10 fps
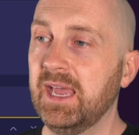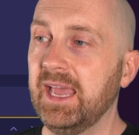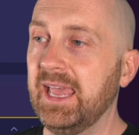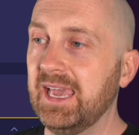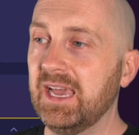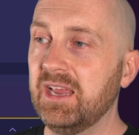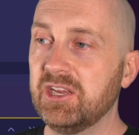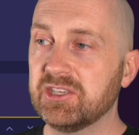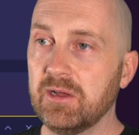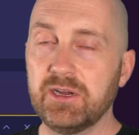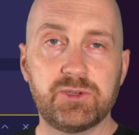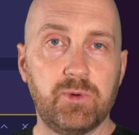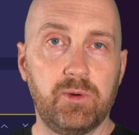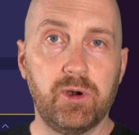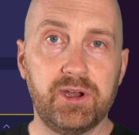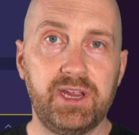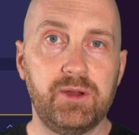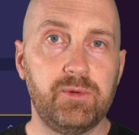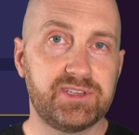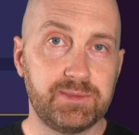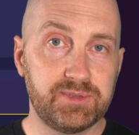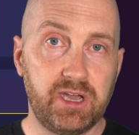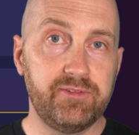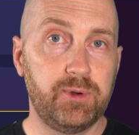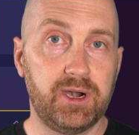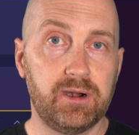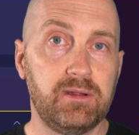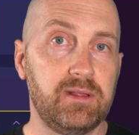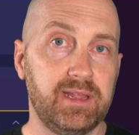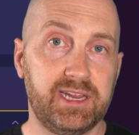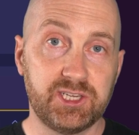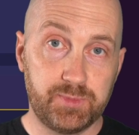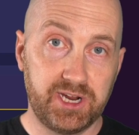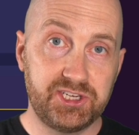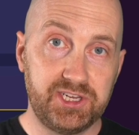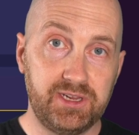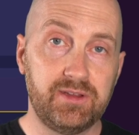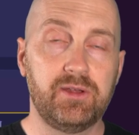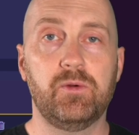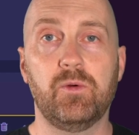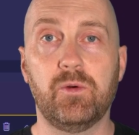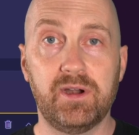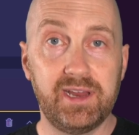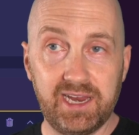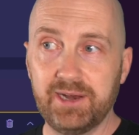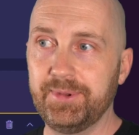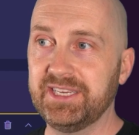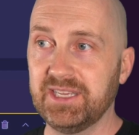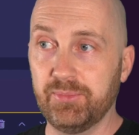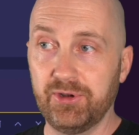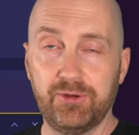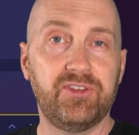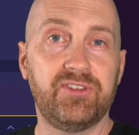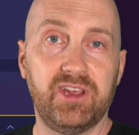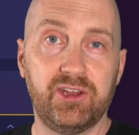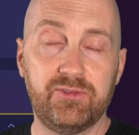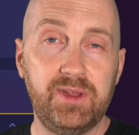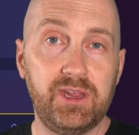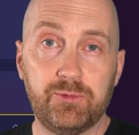And as long as we're working with some software like a spreadsheet or a database that produces CSVs,